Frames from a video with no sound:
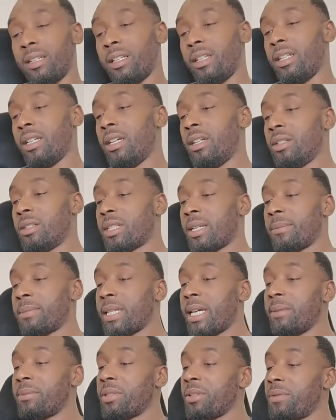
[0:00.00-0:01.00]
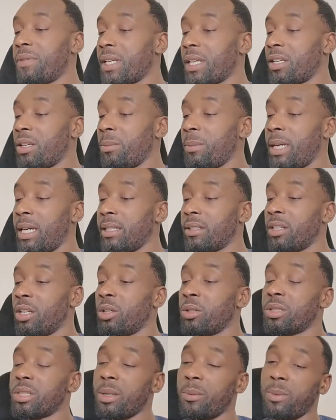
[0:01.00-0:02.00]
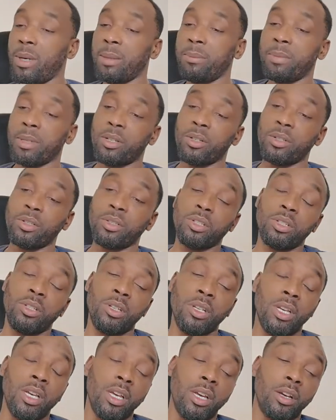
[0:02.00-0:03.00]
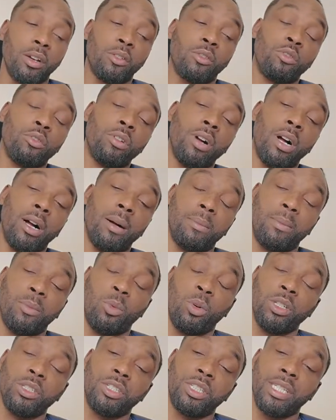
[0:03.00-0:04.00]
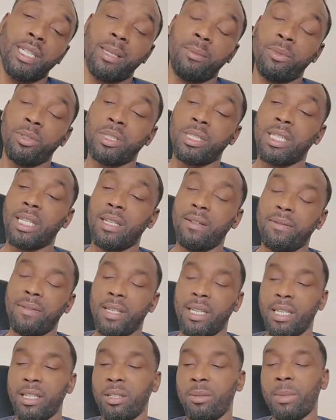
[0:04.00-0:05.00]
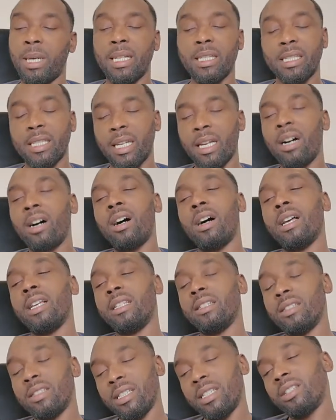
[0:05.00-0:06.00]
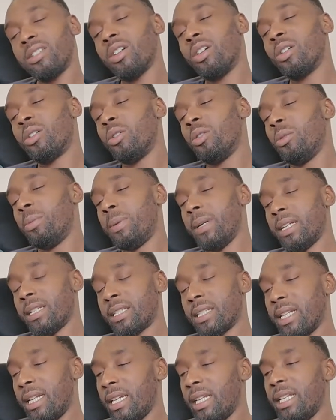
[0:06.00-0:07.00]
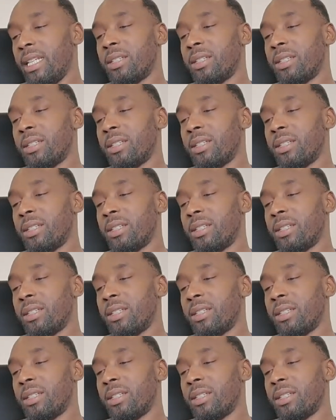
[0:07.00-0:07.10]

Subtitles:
You know, sometimes you think you might know someone because you grew up watching them on TV, and you might say, oh, he's got a cool personality.